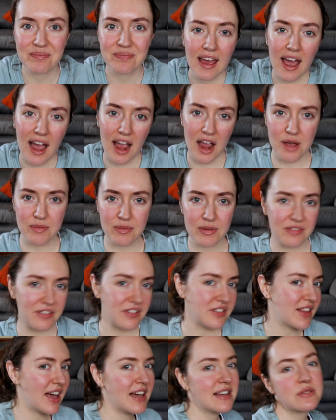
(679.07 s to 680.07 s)
I hope you
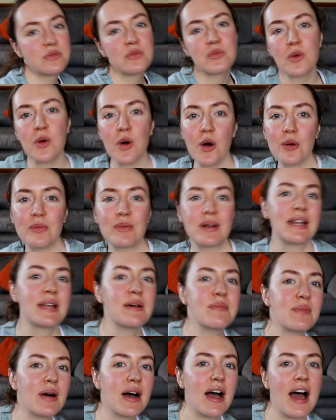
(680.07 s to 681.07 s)
feel nice and warm and
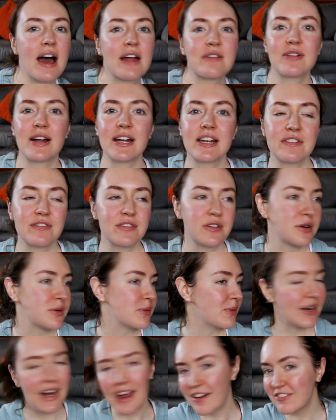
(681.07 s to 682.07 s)
limber and ready
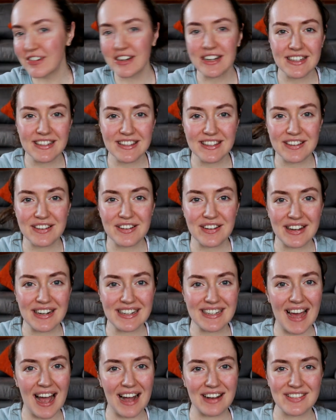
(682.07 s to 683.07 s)
for whatever it is that you're
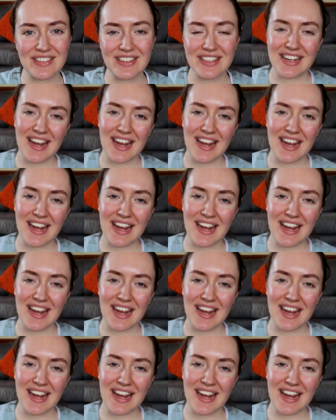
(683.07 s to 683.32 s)
going to tackle